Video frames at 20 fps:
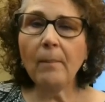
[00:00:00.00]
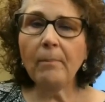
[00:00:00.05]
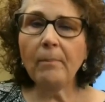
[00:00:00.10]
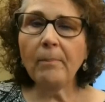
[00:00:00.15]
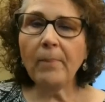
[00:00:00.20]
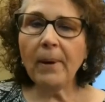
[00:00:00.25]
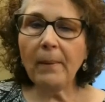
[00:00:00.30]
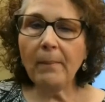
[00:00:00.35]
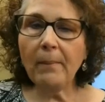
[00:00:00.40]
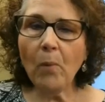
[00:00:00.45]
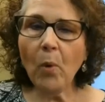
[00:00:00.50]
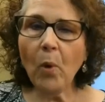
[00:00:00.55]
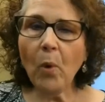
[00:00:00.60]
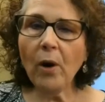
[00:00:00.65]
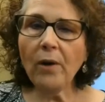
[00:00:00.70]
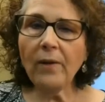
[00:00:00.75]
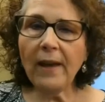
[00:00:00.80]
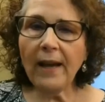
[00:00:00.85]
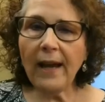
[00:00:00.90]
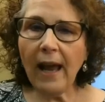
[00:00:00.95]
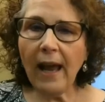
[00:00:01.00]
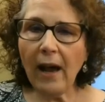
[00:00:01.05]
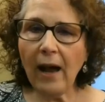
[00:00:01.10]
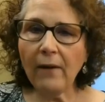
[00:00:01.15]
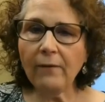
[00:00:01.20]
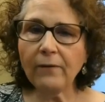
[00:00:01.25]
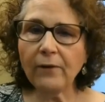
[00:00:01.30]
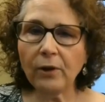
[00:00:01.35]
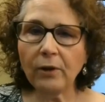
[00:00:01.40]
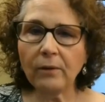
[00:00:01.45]
But more than
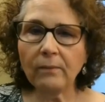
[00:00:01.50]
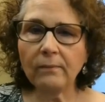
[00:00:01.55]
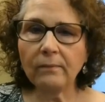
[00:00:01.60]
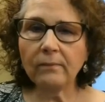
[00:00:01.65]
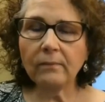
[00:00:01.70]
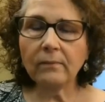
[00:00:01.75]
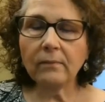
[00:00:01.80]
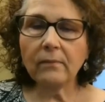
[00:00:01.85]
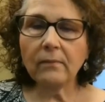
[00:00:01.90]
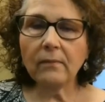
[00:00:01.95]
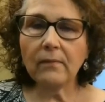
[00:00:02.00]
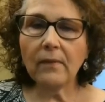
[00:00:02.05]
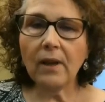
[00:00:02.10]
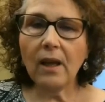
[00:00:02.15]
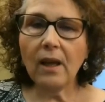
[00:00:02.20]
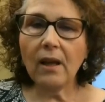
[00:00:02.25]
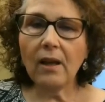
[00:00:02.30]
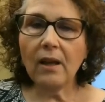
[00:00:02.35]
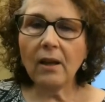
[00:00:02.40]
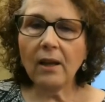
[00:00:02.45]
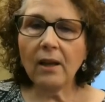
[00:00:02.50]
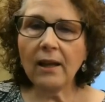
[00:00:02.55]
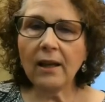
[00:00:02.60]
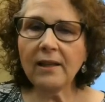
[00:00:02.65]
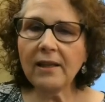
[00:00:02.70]
ever, it's